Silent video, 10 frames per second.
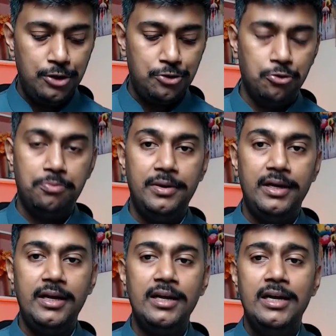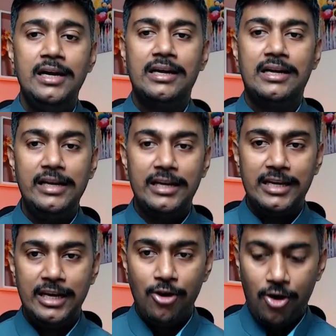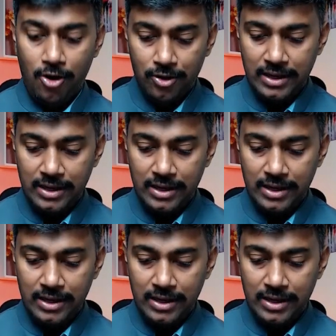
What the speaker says: to be clicking on